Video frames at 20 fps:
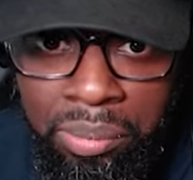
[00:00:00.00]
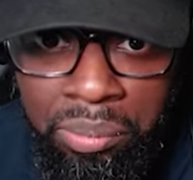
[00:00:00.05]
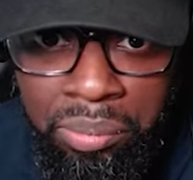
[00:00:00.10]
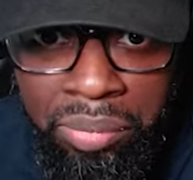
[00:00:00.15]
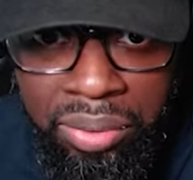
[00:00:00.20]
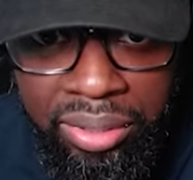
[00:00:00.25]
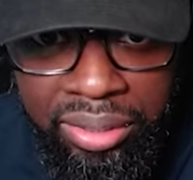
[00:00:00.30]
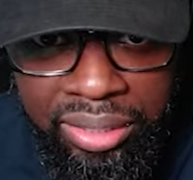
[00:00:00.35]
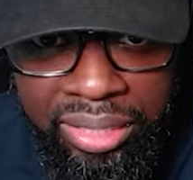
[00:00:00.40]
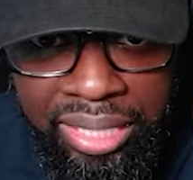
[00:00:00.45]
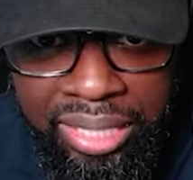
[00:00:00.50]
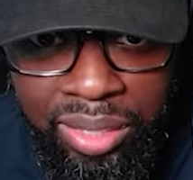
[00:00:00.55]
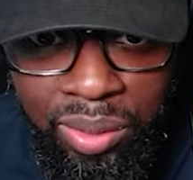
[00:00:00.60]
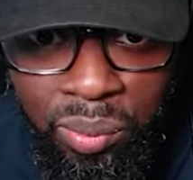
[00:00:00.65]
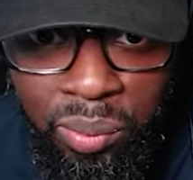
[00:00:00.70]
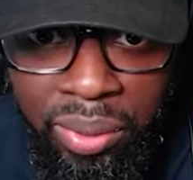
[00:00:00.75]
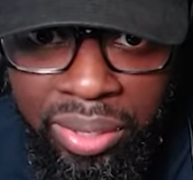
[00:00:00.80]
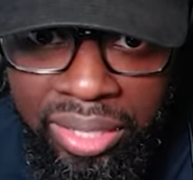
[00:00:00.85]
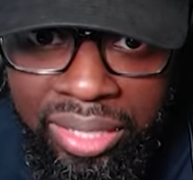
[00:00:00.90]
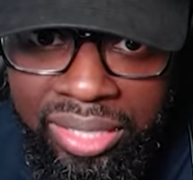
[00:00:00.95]
Malik
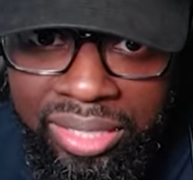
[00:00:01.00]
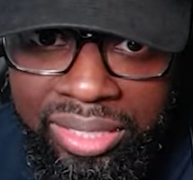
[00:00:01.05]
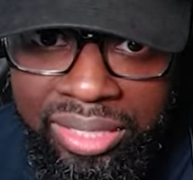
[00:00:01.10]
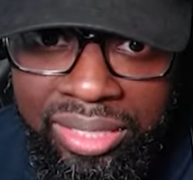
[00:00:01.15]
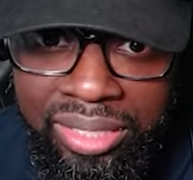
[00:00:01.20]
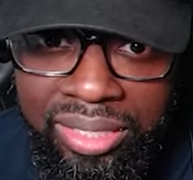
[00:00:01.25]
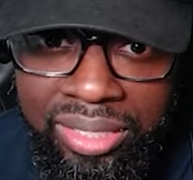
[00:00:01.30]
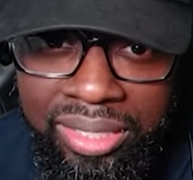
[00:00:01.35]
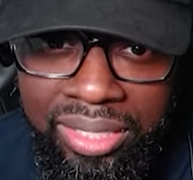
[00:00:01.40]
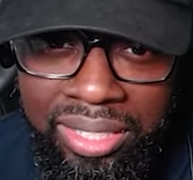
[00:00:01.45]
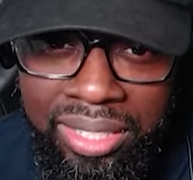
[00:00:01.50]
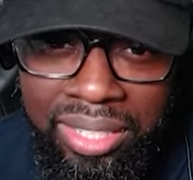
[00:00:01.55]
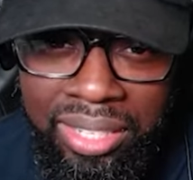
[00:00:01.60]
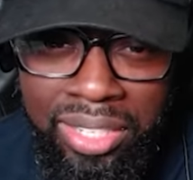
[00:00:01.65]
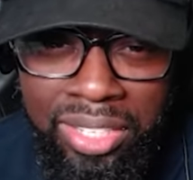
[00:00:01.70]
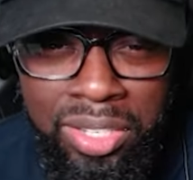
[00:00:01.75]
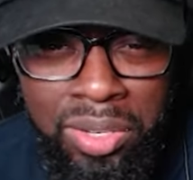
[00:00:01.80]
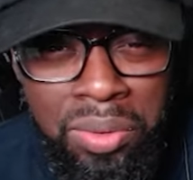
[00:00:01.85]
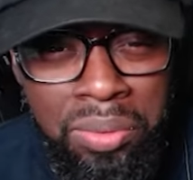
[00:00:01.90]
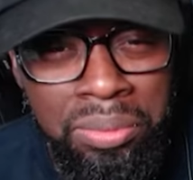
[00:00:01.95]
Willis,
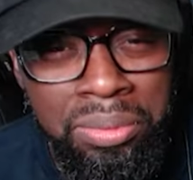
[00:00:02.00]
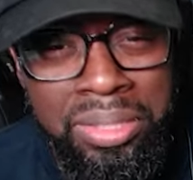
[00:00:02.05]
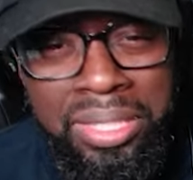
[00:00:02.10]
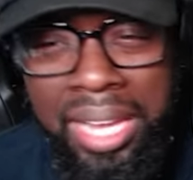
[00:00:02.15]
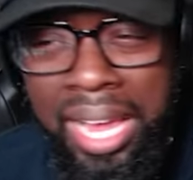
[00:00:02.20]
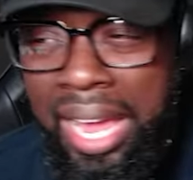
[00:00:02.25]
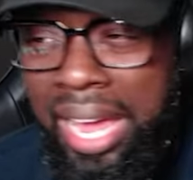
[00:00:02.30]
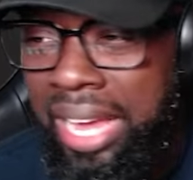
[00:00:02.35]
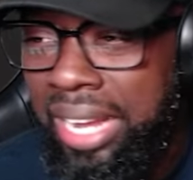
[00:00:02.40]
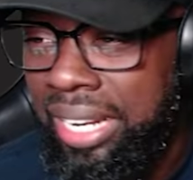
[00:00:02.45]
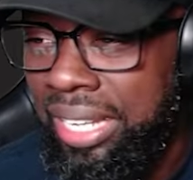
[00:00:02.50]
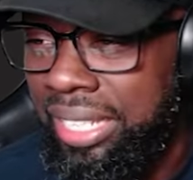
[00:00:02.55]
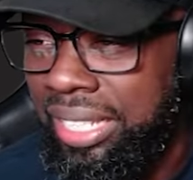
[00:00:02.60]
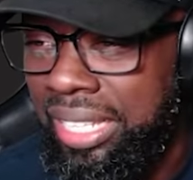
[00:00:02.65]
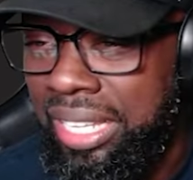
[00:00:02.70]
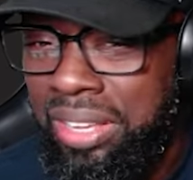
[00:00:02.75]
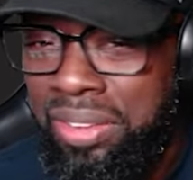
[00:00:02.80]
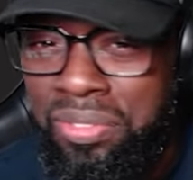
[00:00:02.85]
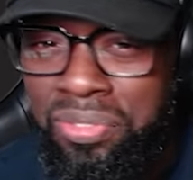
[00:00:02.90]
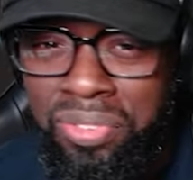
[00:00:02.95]
you dare to
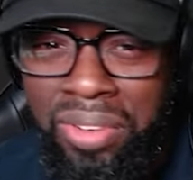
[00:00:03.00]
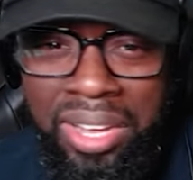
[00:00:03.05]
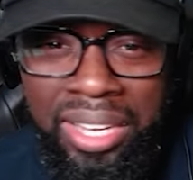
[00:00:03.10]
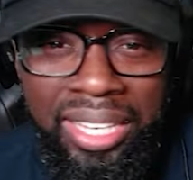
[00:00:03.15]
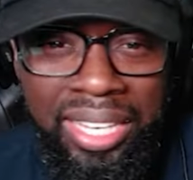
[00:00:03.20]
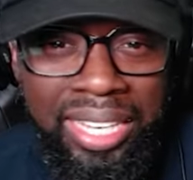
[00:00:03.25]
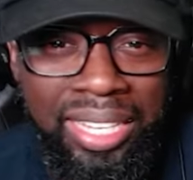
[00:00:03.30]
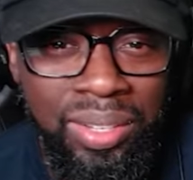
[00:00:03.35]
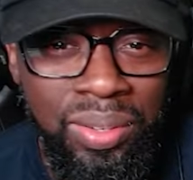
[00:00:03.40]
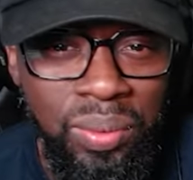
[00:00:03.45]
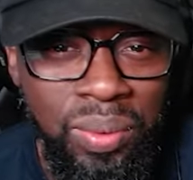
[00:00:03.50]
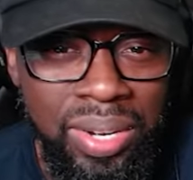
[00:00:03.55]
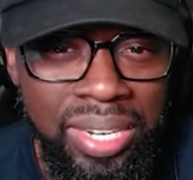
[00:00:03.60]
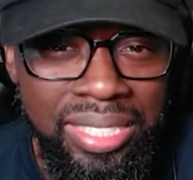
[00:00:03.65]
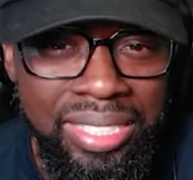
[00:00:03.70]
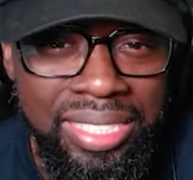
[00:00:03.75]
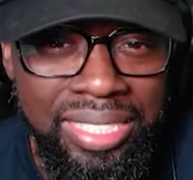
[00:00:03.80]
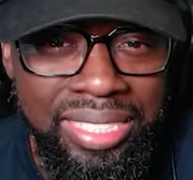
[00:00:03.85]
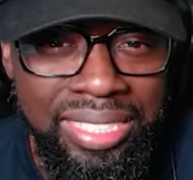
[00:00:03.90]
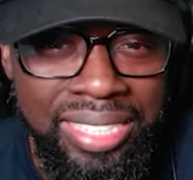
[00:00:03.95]
give fucking, what
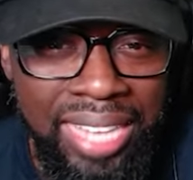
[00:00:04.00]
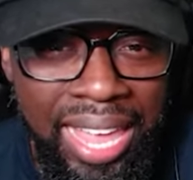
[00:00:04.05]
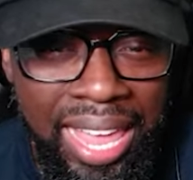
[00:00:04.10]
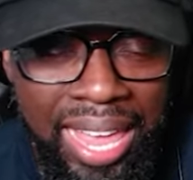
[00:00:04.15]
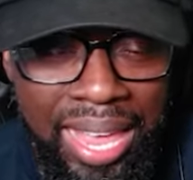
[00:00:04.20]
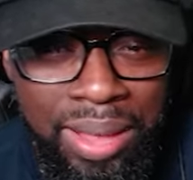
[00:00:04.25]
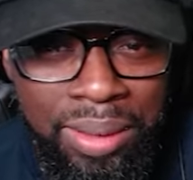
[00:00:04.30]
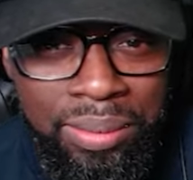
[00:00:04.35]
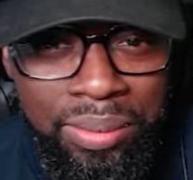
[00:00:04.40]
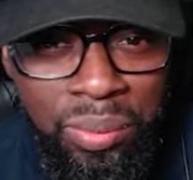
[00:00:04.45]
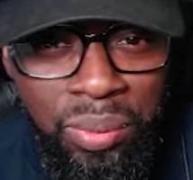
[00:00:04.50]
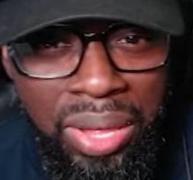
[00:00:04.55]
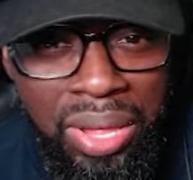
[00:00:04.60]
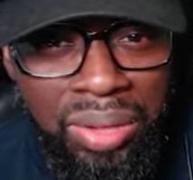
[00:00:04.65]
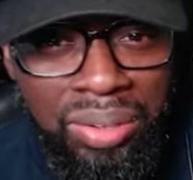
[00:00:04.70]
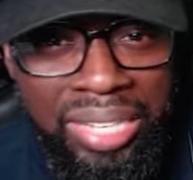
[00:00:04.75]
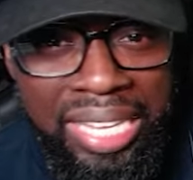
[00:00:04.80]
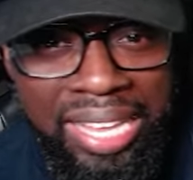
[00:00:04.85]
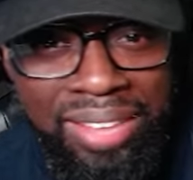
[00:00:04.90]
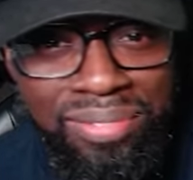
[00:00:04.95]
is his name? Will
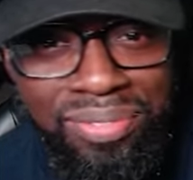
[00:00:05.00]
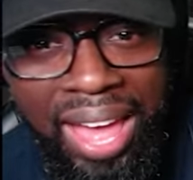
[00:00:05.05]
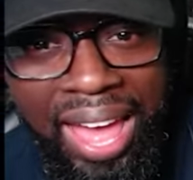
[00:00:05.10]
Levi